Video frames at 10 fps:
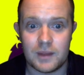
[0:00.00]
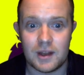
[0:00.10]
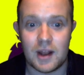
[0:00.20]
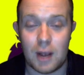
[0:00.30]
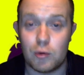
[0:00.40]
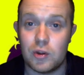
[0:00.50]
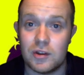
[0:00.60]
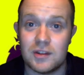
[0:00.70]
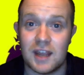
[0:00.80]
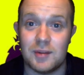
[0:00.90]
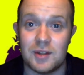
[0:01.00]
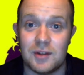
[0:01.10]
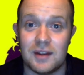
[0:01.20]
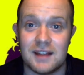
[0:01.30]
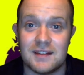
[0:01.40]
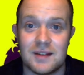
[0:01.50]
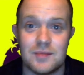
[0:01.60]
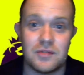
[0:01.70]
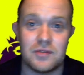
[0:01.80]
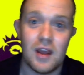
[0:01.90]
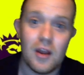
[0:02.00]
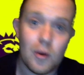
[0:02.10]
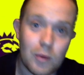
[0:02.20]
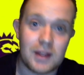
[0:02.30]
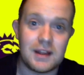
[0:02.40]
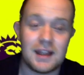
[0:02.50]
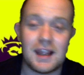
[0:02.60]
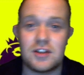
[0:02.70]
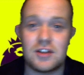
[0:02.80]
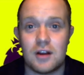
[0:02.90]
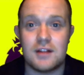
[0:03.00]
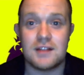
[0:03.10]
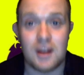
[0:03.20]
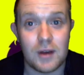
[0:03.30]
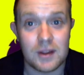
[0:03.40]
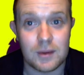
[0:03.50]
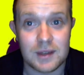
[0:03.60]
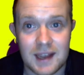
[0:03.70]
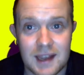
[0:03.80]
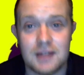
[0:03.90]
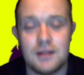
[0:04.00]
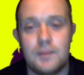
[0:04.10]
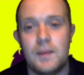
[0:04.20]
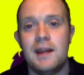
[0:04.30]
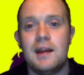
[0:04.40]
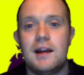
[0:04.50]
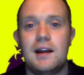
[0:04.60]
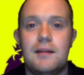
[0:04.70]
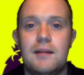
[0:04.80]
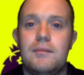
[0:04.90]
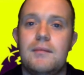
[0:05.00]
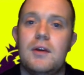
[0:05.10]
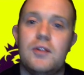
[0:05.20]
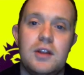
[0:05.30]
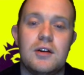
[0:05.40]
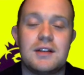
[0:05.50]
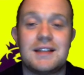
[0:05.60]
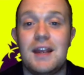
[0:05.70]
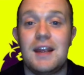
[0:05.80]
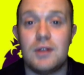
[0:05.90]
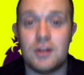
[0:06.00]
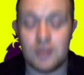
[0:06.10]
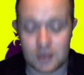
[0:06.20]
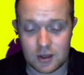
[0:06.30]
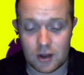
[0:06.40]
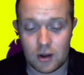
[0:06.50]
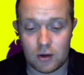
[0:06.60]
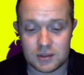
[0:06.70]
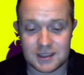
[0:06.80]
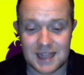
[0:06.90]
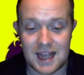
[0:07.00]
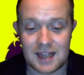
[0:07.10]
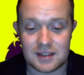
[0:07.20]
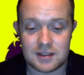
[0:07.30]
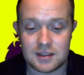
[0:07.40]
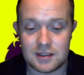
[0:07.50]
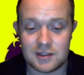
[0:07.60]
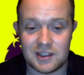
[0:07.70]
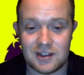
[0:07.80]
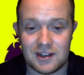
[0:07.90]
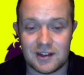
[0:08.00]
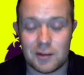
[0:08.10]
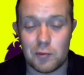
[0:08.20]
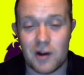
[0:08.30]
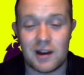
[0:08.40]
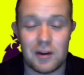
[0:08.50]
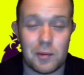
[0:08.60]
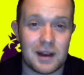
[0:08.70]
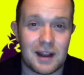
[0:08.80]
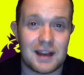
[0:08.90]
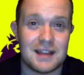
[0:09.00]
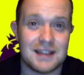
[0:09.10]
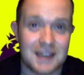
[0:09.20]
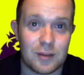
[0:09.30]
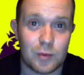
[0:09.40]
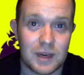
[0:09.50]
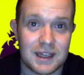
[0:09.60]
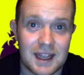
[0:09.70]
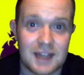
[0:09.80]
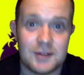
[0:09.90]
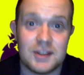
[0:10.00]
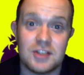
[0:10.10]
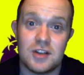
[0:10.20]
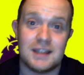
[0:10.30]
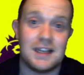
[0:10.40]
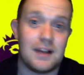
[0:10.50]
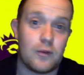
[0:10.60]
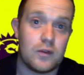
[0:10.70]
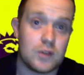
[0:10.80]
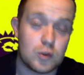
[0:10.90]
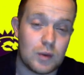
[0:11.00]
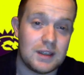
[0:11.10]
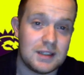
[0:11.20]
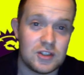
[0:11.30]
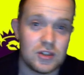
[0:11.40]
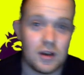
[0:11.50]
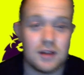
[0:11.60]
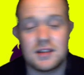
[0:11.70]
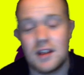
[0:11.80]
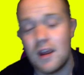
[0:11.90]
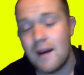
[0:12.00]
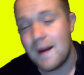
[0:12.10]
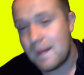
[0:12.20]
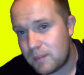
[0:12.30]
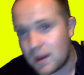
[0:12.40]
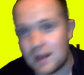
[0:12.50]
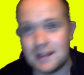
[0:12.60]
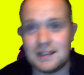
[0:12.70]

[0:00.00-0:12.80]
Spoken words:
how good they were doing in terms of when they did get a chance, how well they were taking them. Although you've got to say, when you look at the whole stats, they were a little bit lucky to get the win in the end, because United did have over 20 shots. Burnley